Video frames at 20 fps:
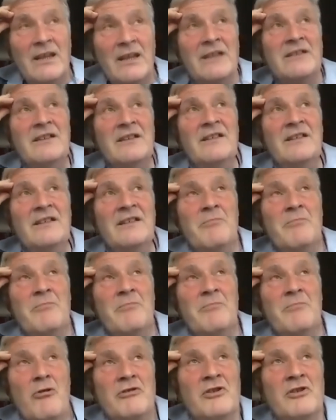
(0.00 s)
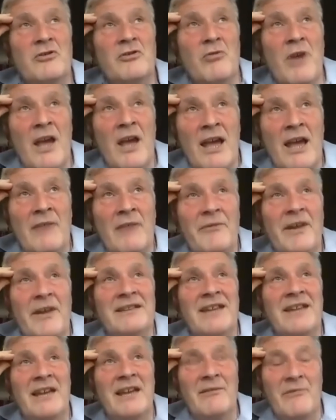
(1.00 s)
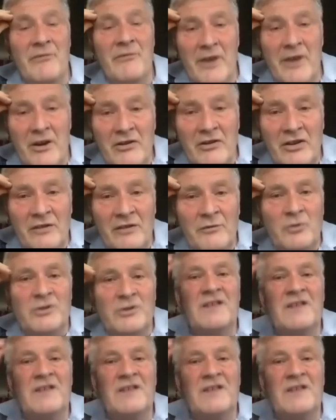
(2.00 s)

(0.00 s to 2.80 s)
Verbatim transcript: It is important to mm-hmm. have a diverse food.